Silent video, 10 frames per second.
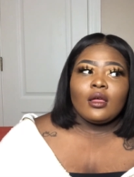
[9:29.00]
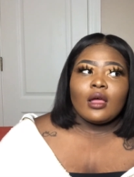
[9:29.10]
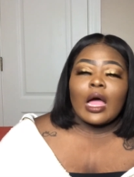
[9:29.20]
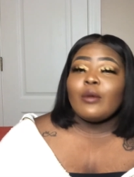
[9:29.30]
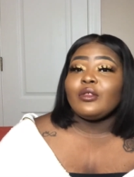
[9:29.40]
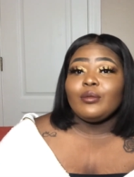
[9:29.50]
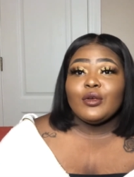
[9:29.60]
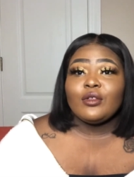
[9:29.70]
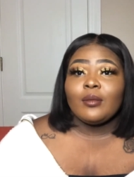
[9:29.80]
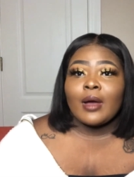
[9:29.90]

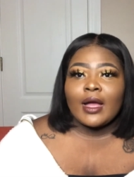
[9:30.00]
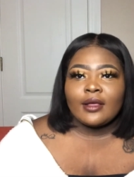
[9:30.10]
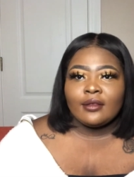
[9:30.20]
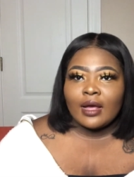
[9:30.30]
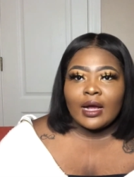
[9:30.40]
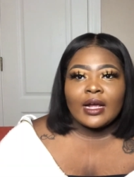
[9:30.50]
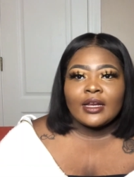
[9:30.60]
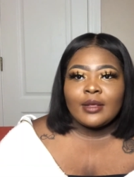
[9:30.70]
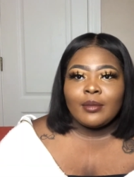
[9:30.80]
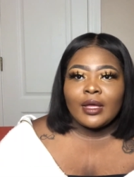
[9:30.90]

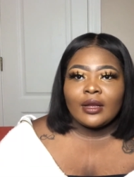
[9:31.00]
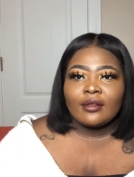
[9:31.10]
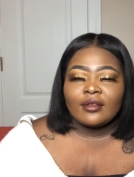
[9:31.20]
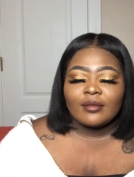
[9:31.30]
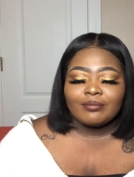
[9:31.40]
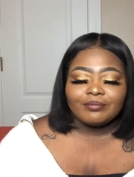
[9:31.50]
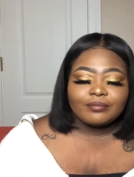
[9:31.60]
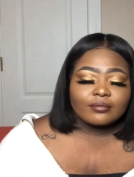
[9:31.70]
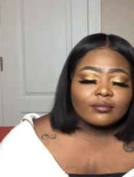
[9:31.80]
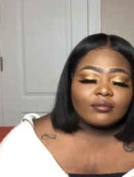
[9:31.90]
anxiety medicine,
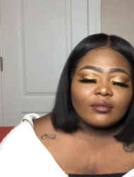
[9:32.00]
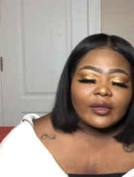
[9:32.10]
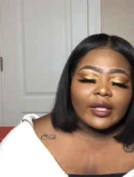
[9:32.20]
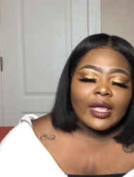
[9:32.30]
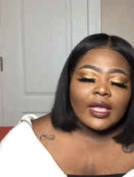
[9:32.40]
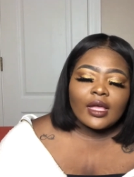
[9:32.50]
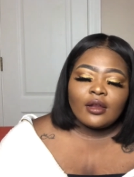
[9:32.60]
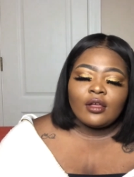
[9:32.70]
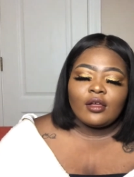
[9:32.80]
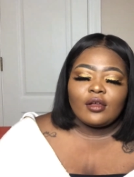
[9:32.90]

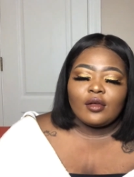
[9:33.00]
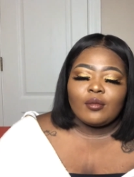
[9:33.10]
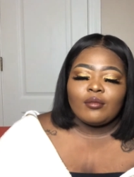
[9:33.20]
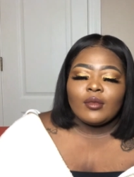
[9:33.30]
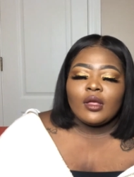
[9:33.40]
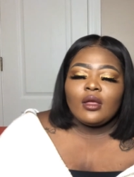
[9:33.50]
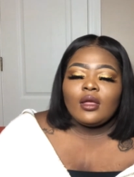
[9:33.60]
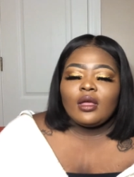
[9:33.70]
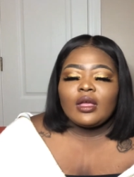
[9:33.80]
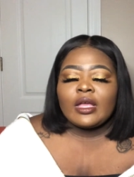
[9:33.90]
and
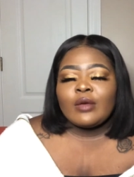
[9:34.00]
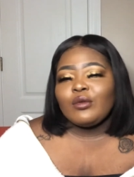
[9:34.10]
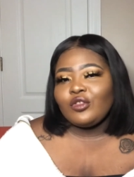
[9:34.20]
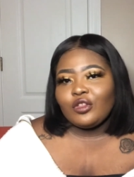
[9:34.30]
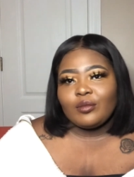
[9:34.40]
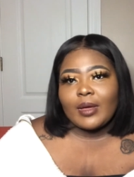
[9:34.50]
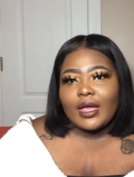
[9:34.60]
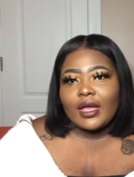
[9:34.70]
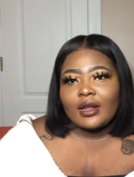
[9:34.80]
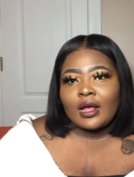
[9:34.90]
it was just
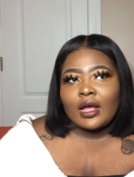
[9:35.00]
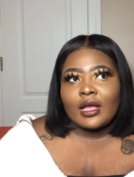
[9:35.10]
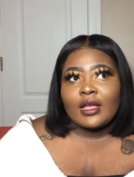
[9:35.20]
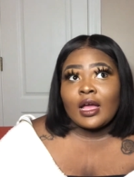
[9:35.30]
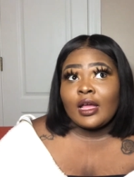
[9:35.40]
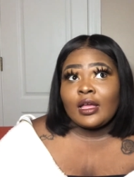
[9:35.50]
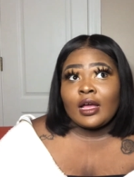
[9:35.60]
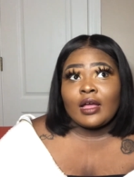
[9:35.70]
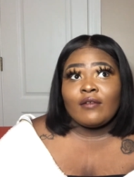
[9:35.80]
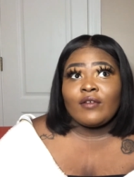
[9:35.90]
bad.
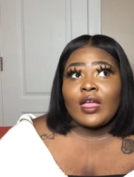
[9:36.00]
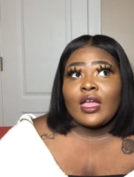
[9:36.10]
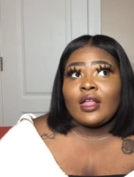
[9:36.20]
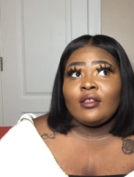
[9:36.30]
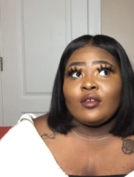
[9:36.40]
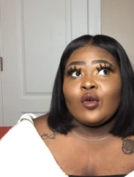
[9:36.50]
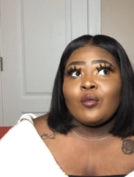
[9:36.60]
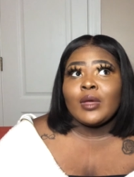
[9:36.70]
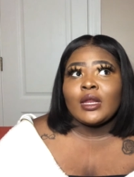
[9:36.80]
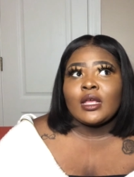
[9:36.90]
I've had so
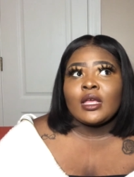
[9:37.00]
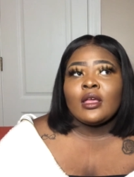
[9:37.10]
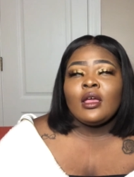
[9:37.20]
many,